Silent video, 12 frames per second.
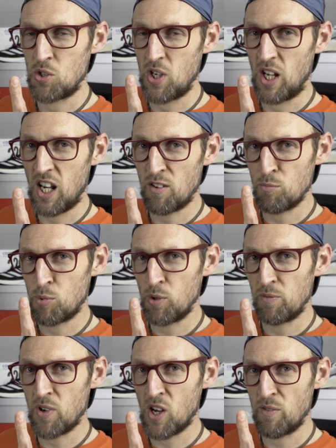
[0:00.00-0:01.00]
us
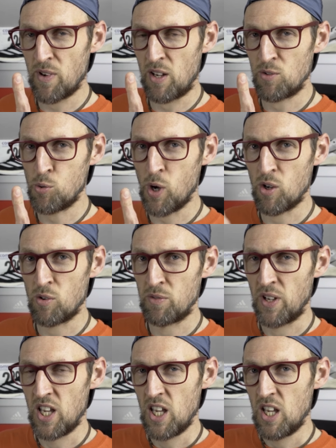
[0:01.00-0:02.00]
11.3 out of 12
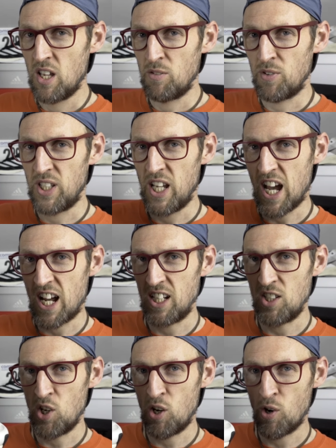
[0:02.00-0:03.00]
for the
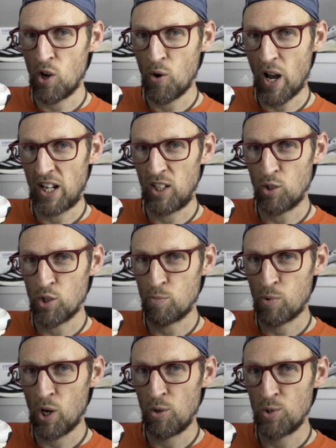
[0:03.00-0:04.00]
Adizero Adios
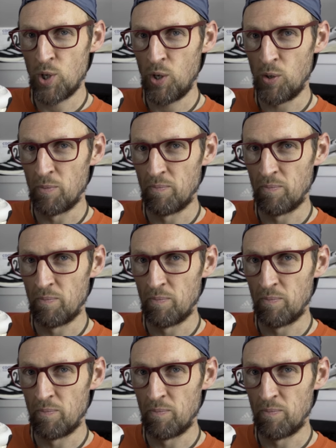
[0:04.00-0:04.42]
Pro 2.